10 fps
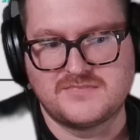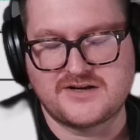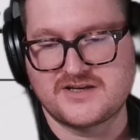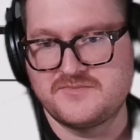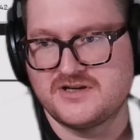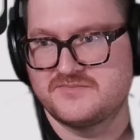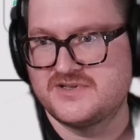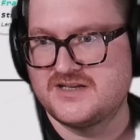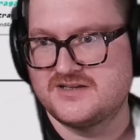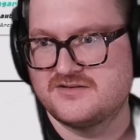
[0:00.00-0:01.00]
keep you
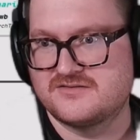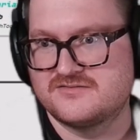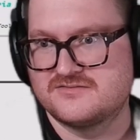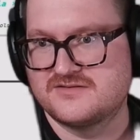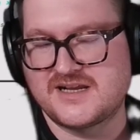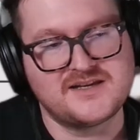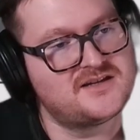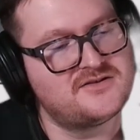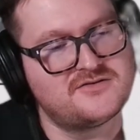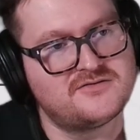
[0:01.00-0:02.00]
updated on any
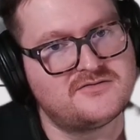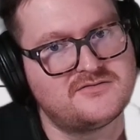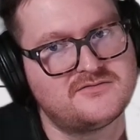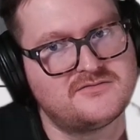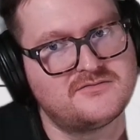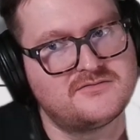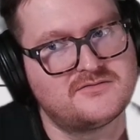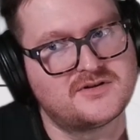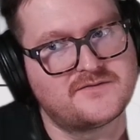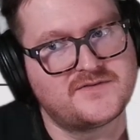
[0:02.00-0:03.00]

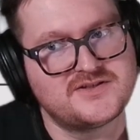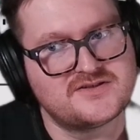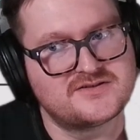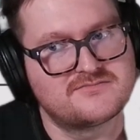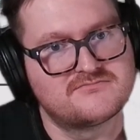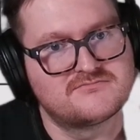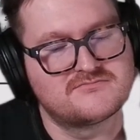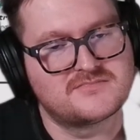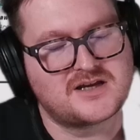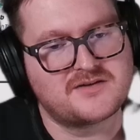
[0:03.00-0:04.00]
new features.
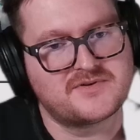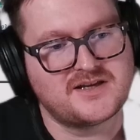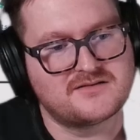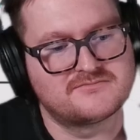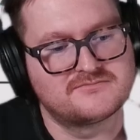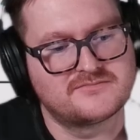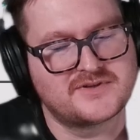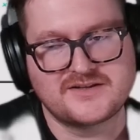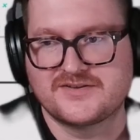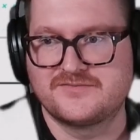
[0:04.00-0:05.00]
But yeah,
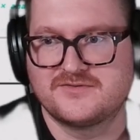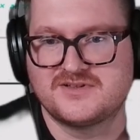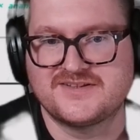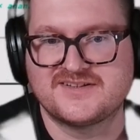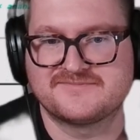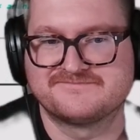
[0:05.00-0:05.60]
thanks for listening.